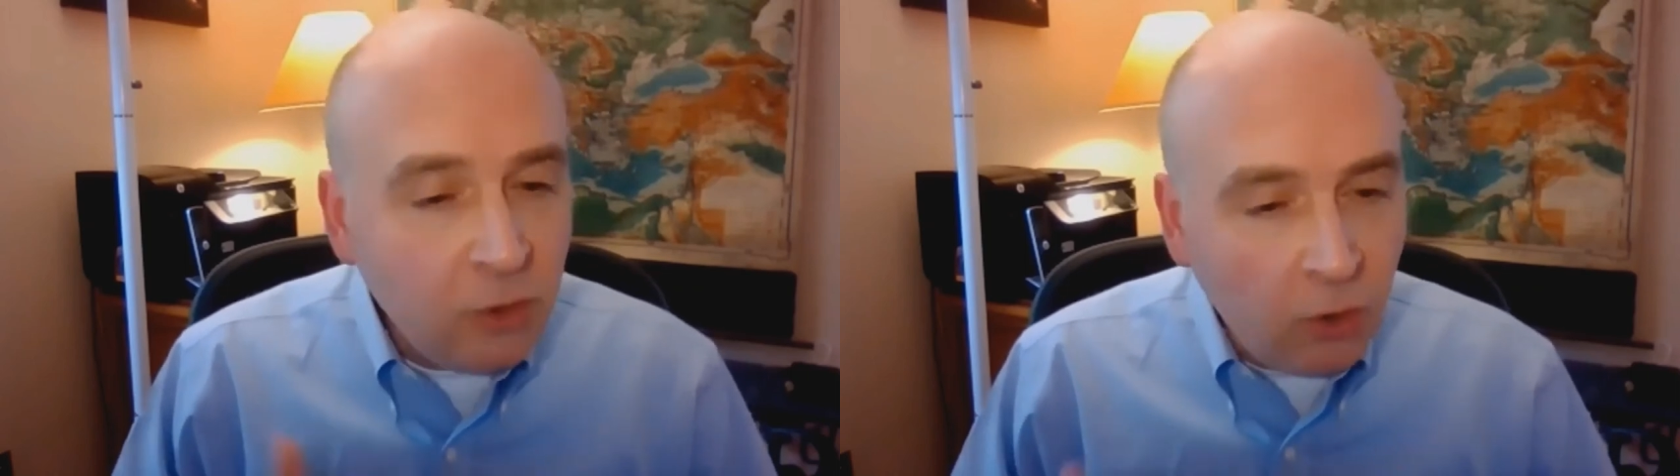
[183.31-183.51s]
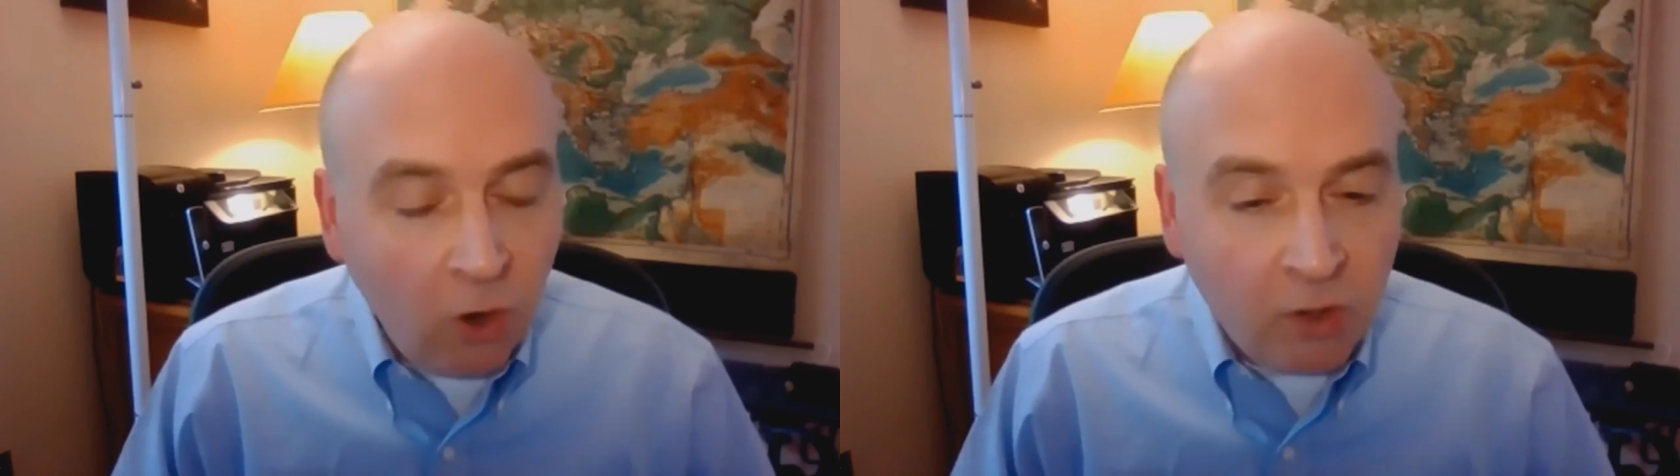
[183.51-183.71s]

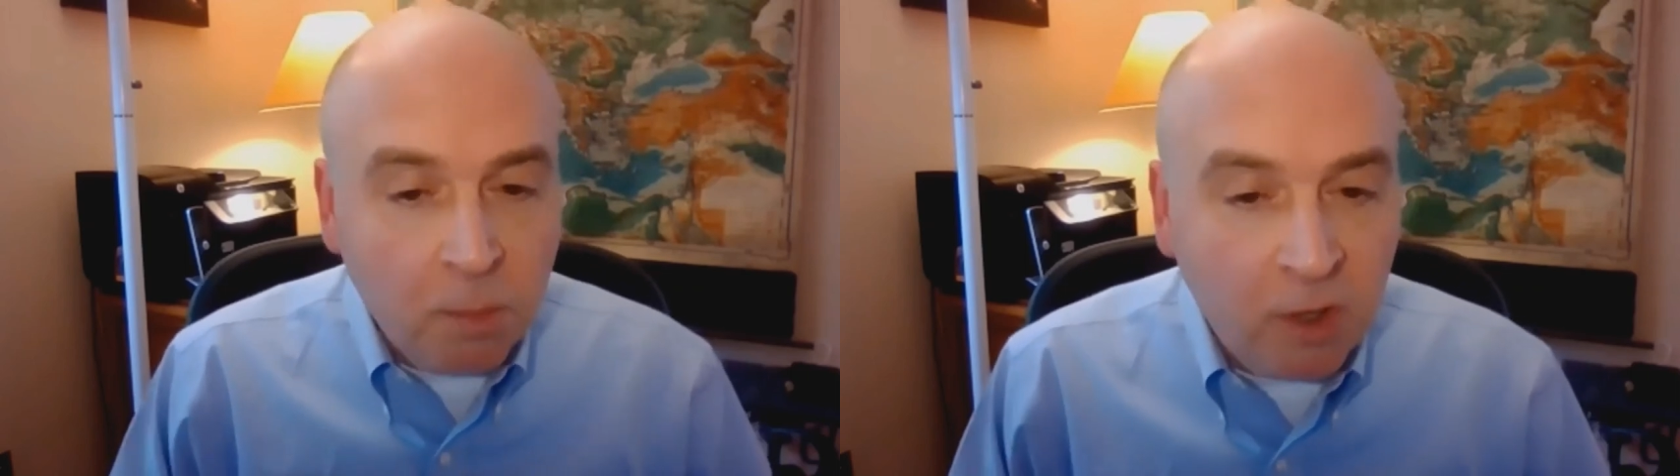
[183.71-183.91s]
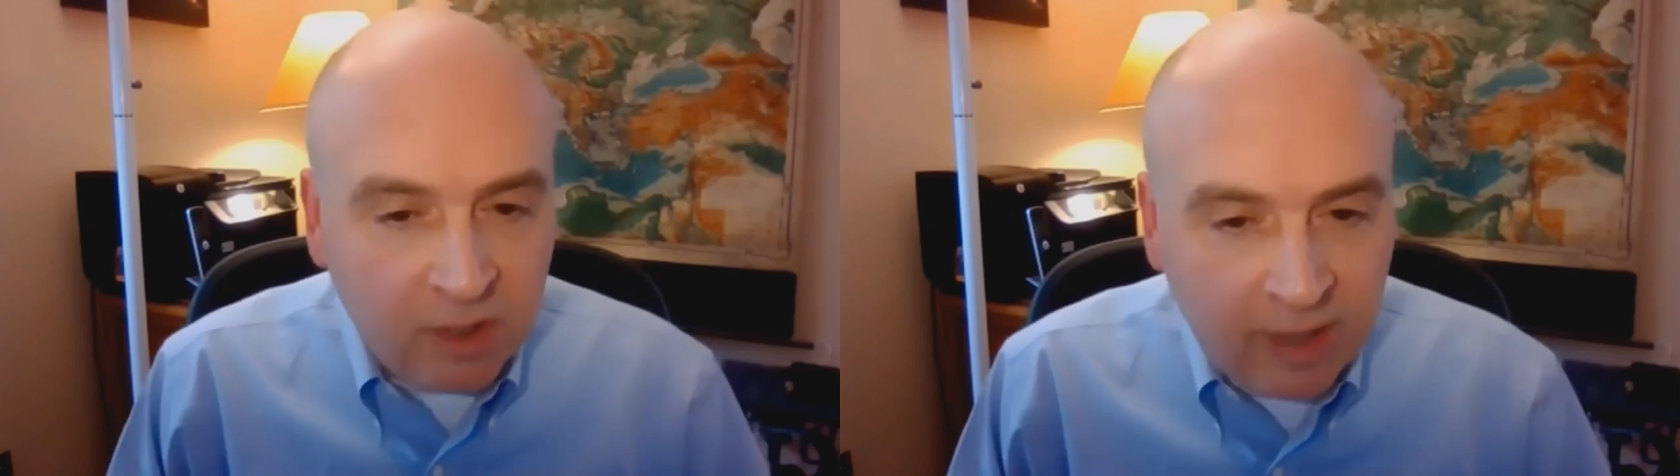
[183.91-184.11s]
it's going to
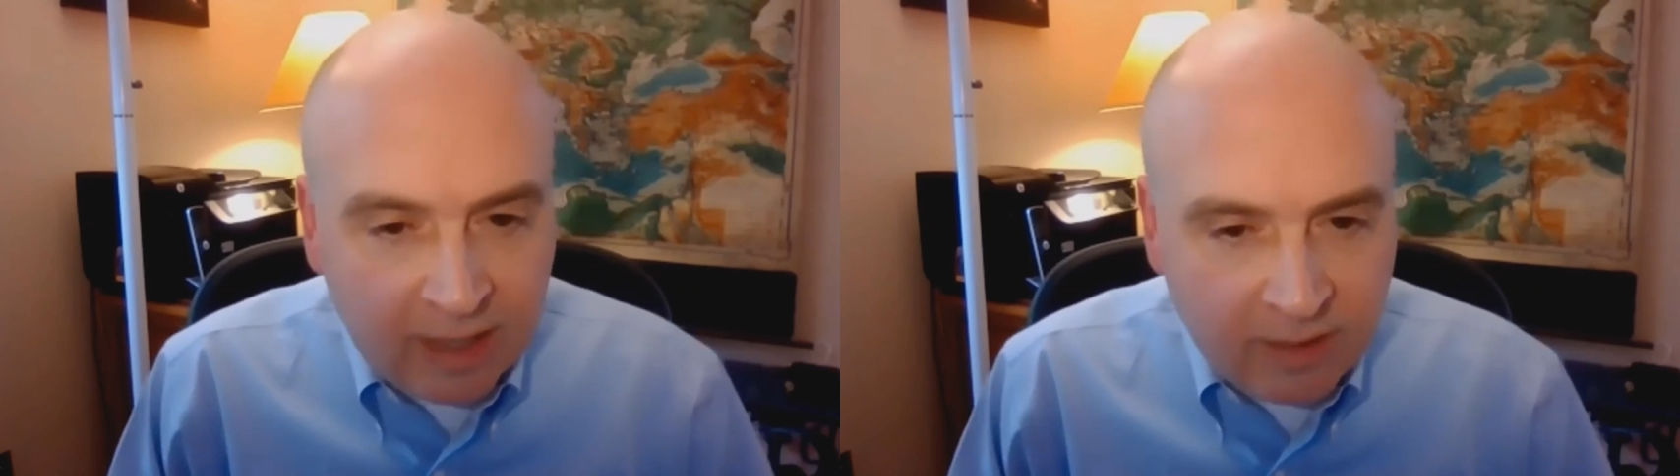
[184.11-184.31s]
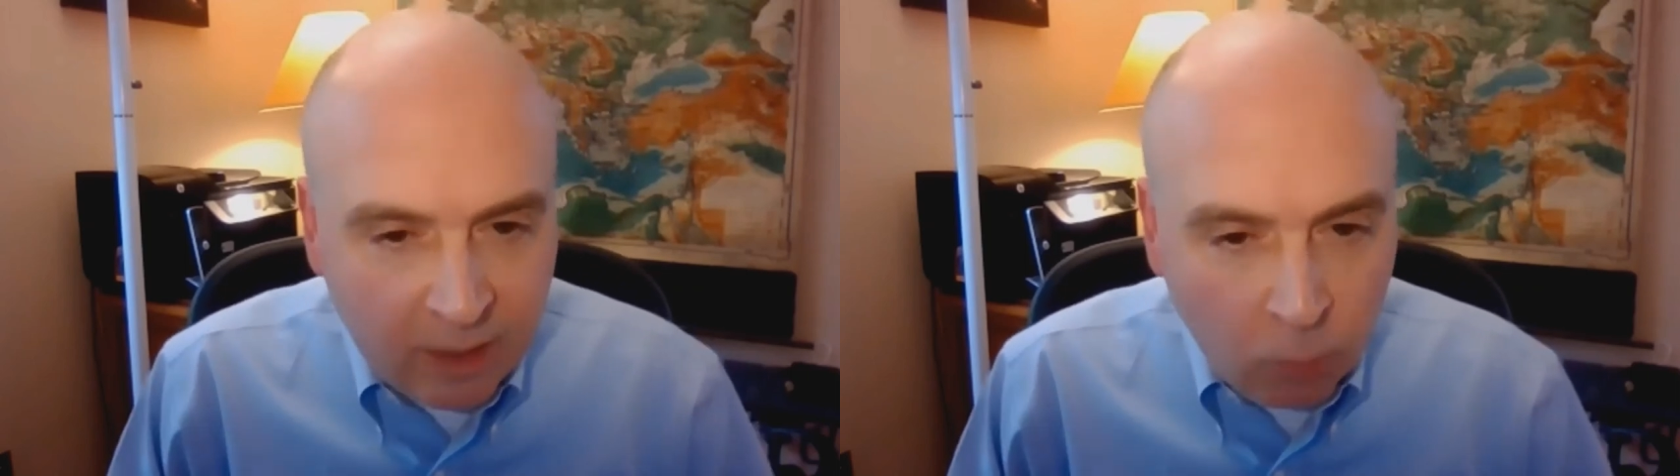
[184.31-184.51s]
cost them much
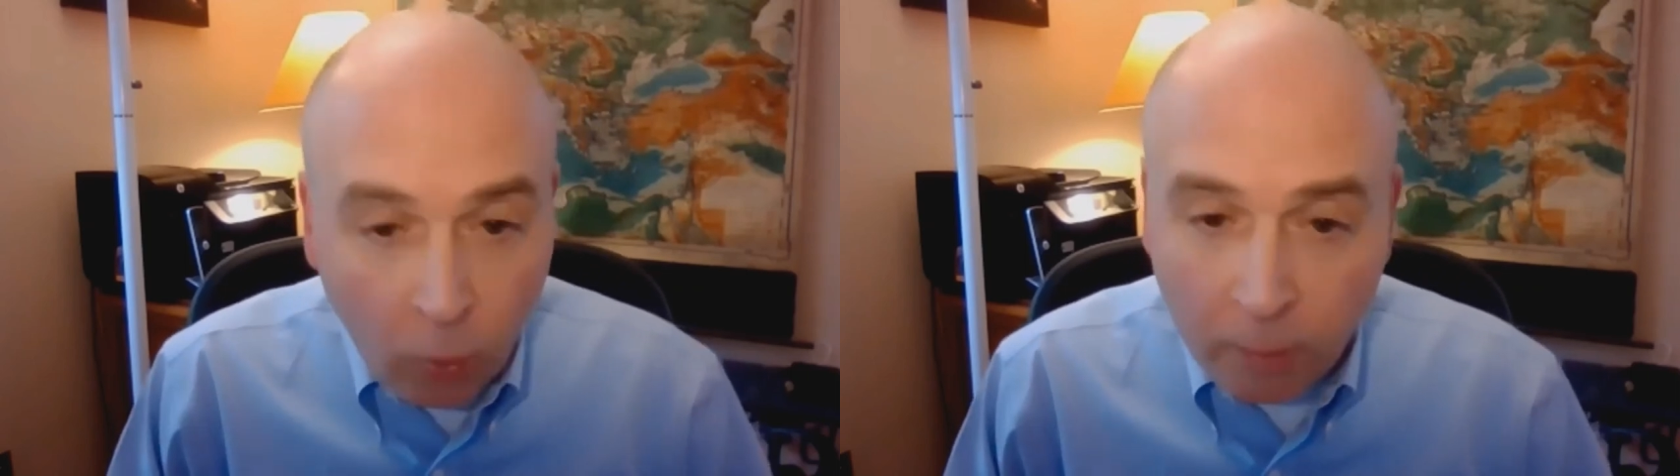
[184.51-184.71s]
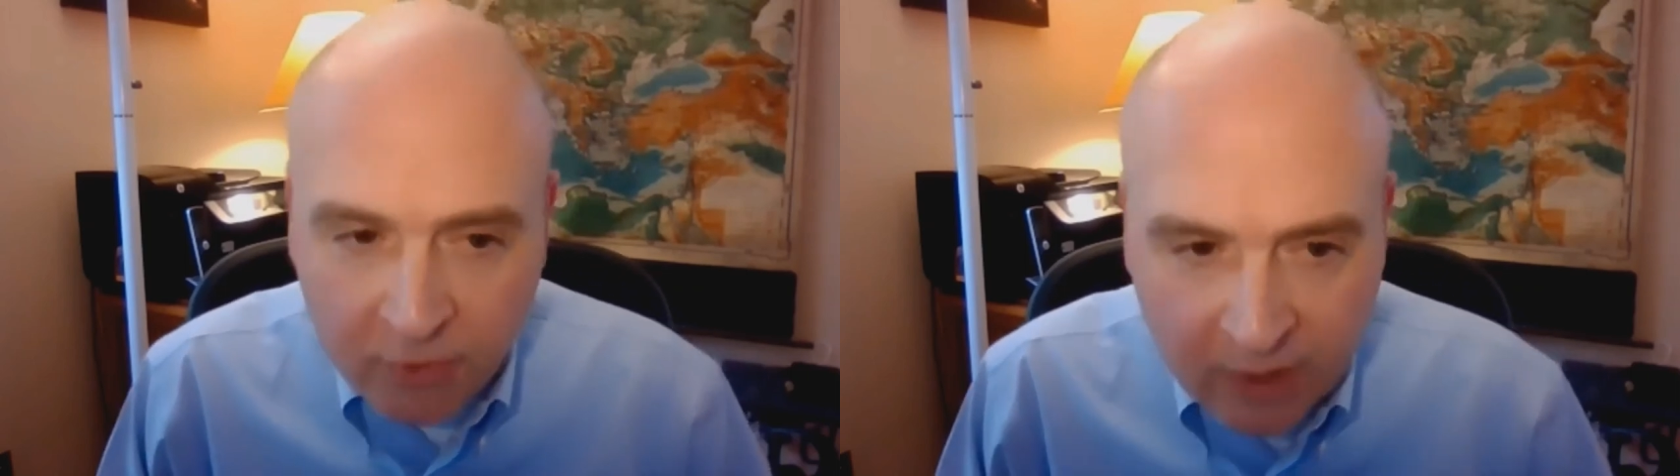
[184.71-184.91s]
less than
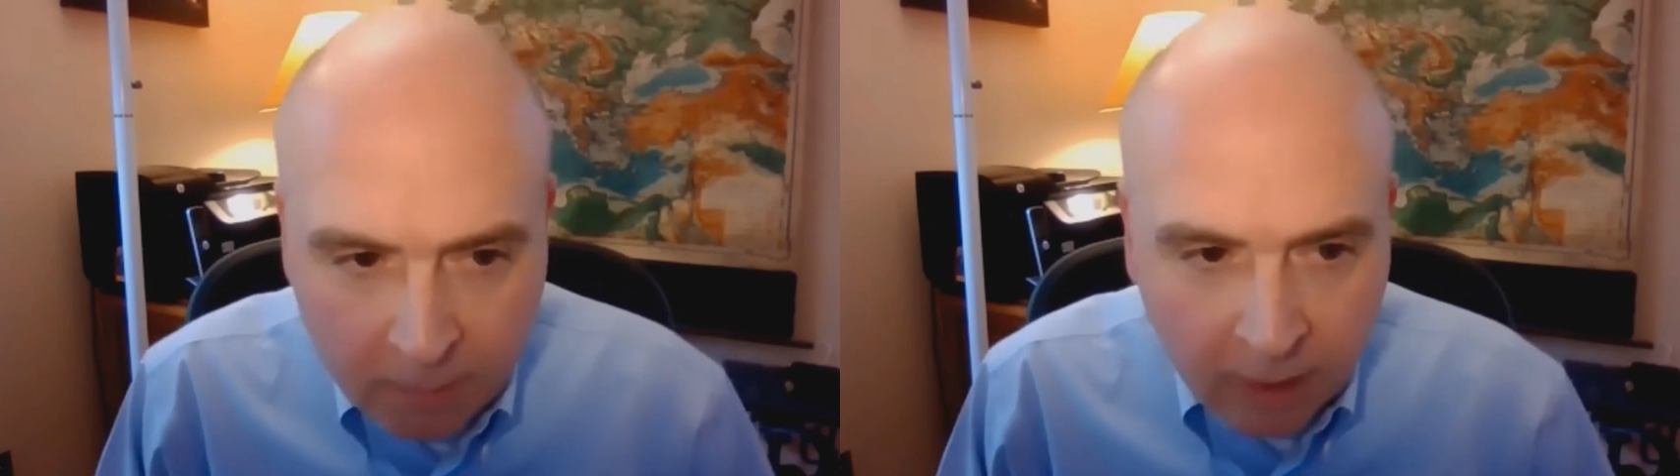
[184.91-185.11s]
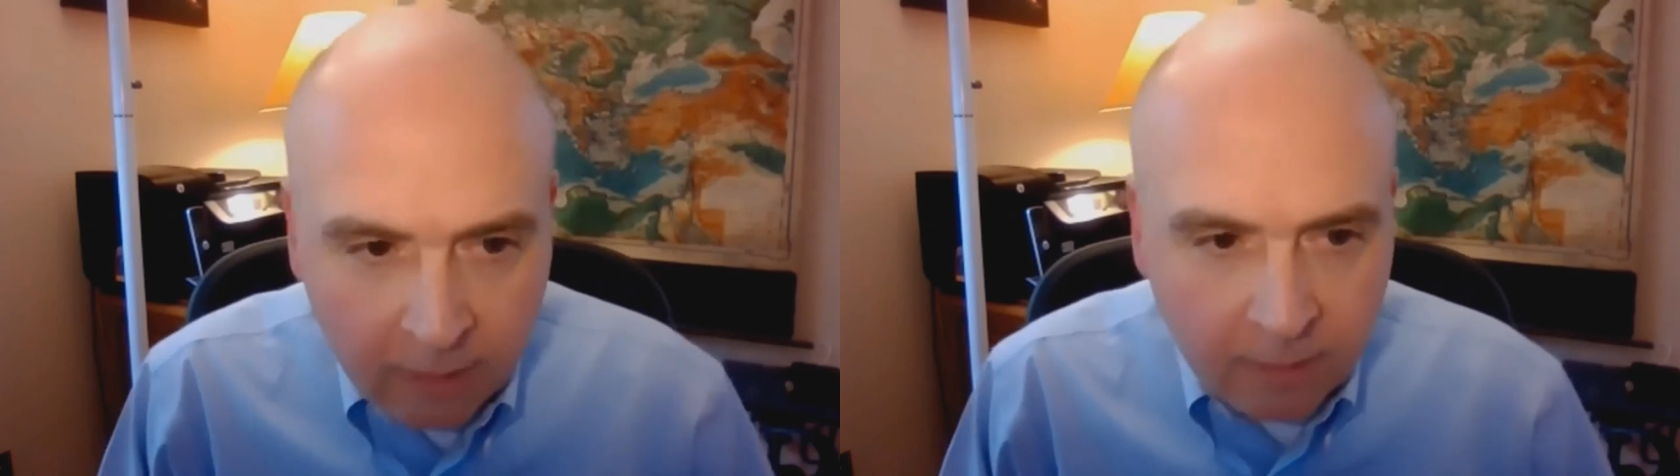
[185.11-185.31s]

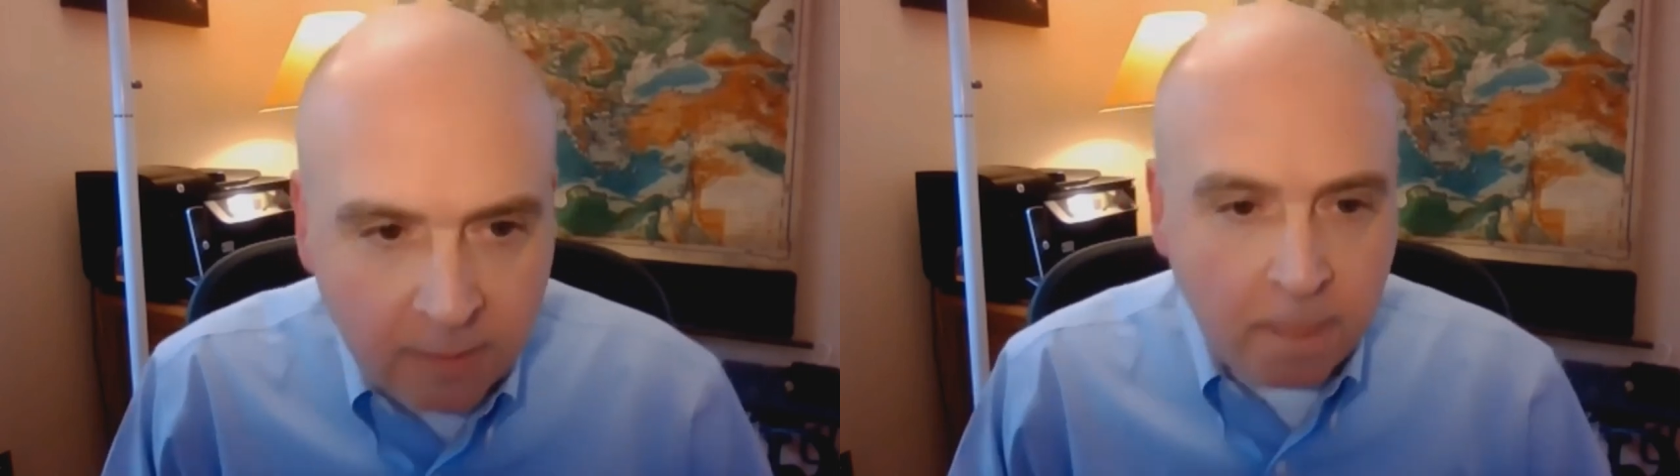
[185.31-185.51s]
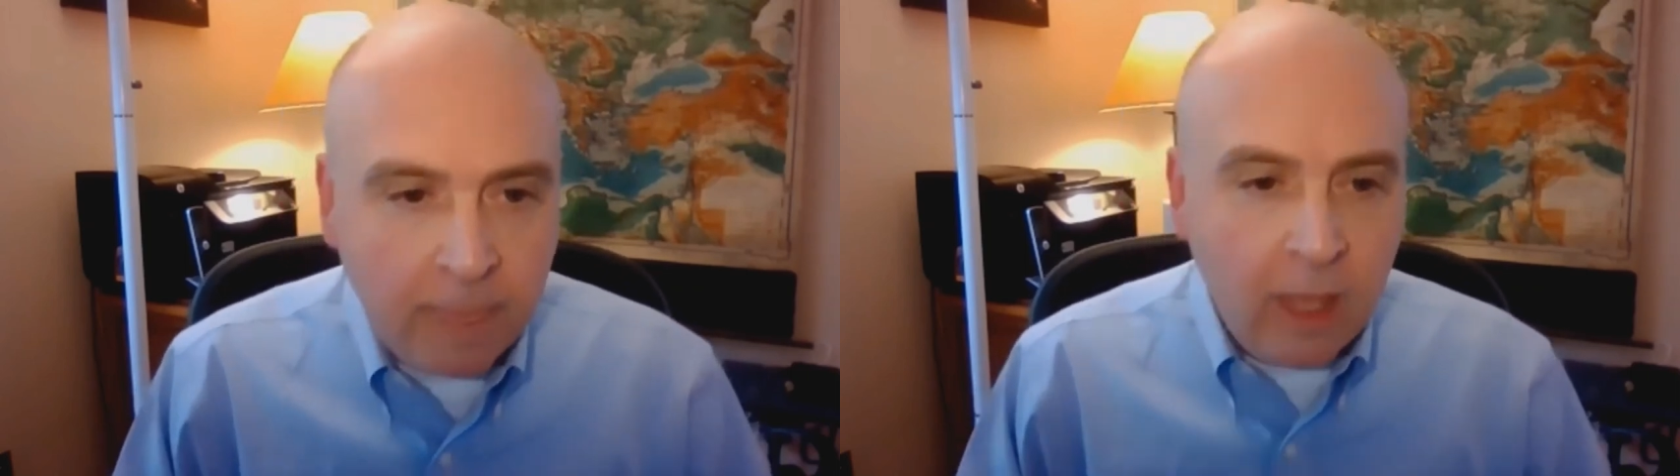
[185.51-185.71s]
1% a month.